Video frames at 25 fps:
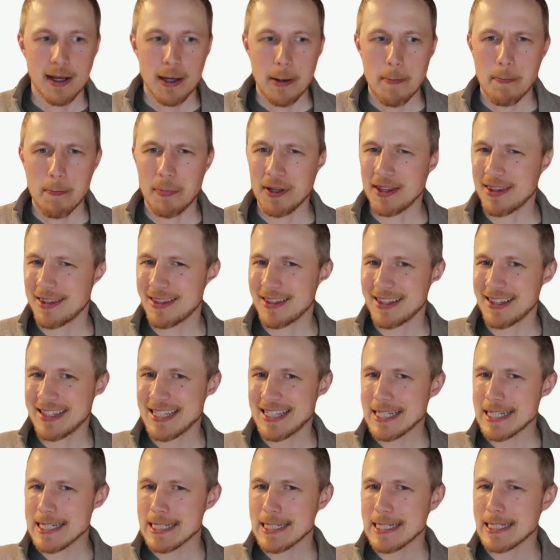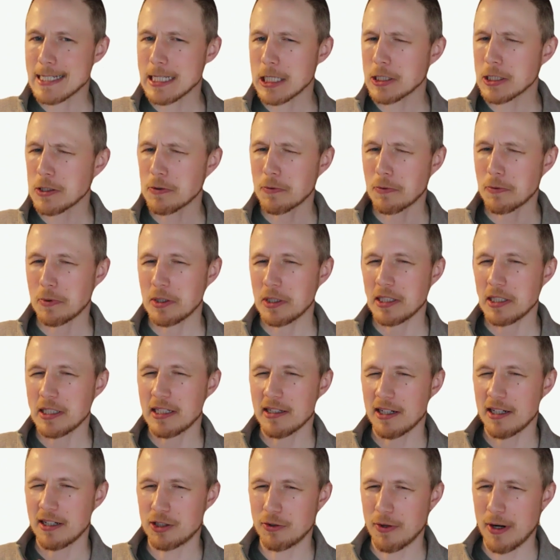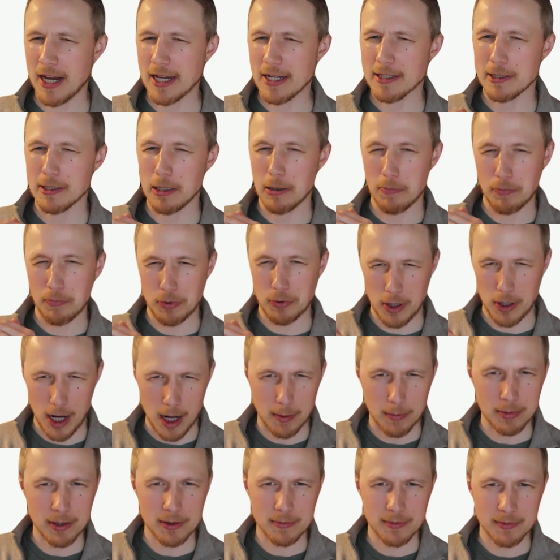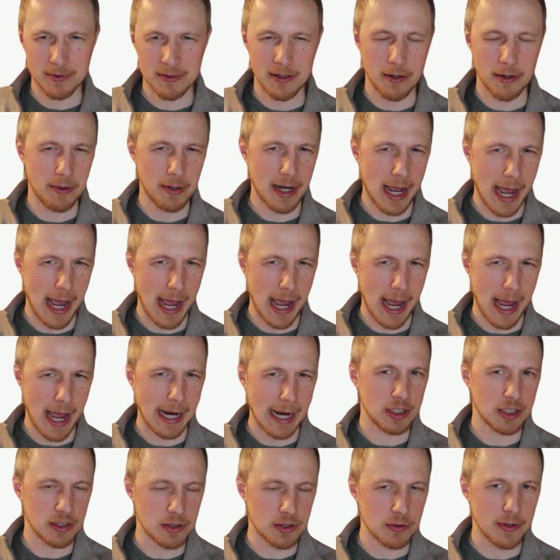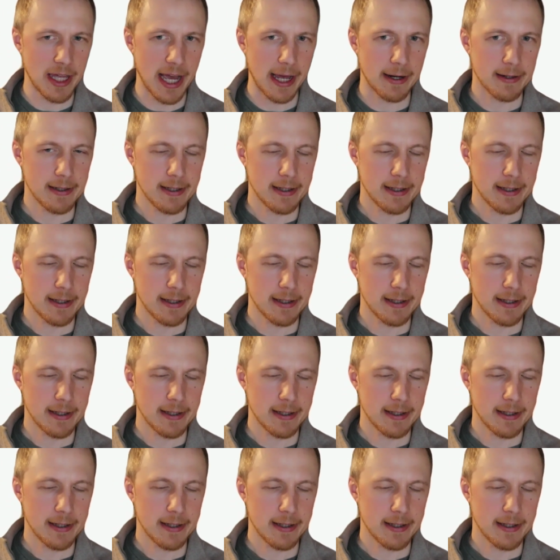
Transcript: But this doesn't really address the problems that would actually do that.